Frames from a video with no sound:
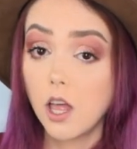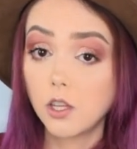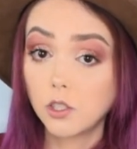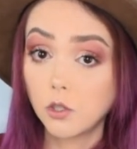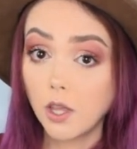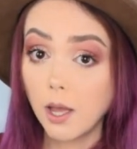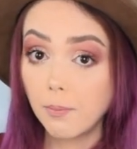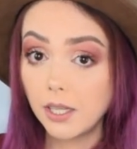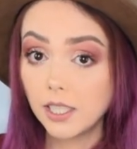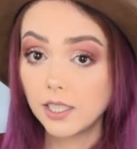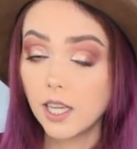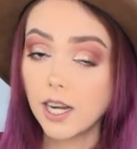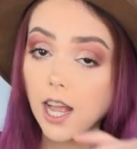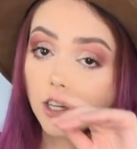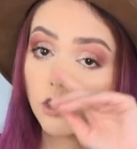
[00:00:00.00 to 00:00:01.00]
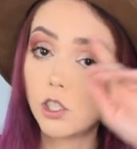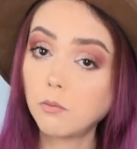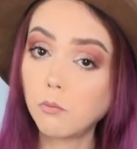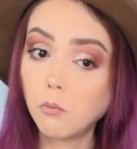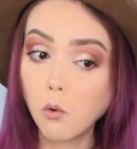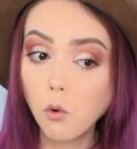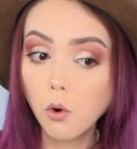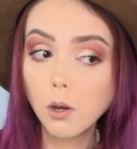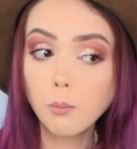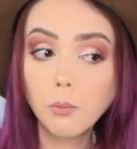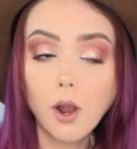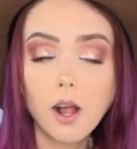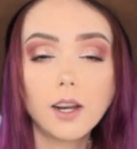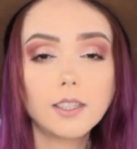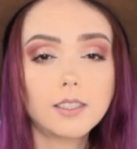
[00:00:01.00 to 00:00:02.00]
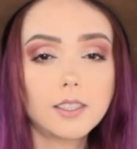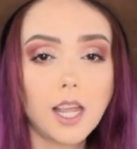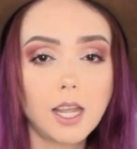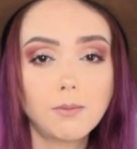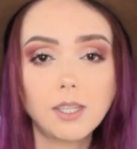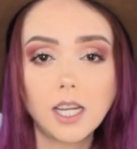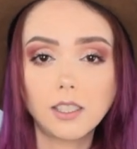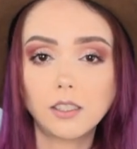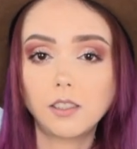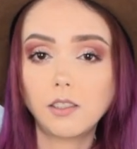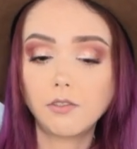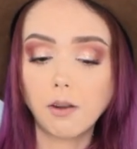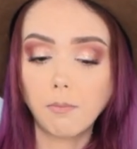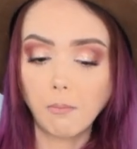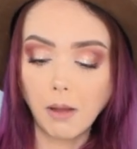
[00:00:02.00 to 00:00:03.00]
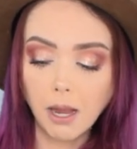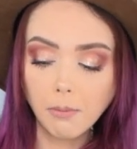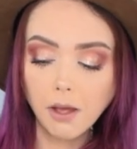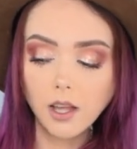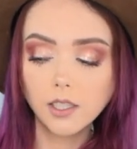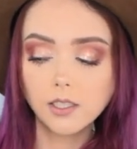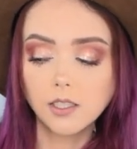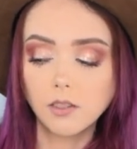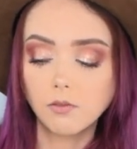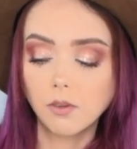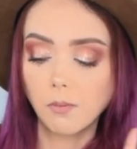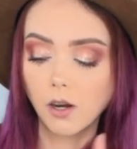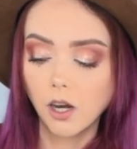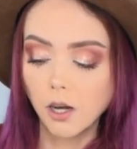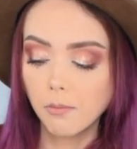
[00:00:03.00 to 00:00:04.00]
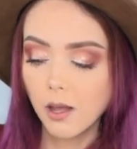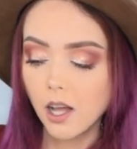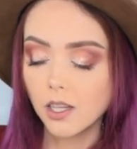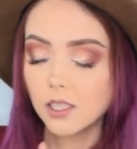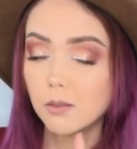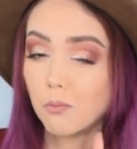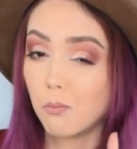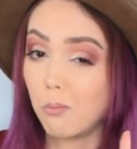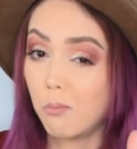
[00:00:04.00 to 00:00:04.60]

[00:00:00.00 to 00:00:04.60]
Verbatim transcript: So that being said, actually more products came technically from my box than from her box,